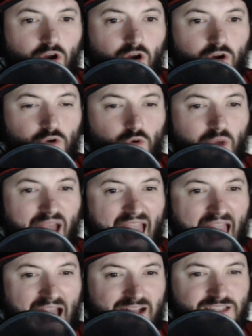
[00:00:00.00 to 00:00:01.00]
who
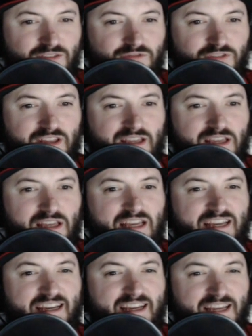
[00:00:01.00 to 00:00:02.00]
actively
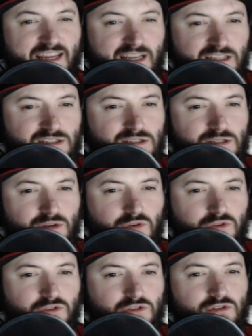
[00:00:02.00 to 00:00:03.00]

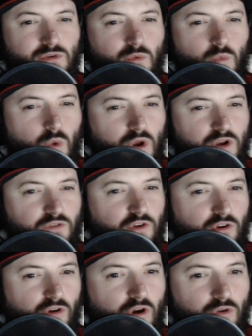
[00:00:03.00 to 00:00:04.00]
insults one of
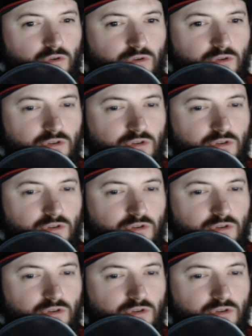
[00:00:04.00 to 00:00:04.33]
your own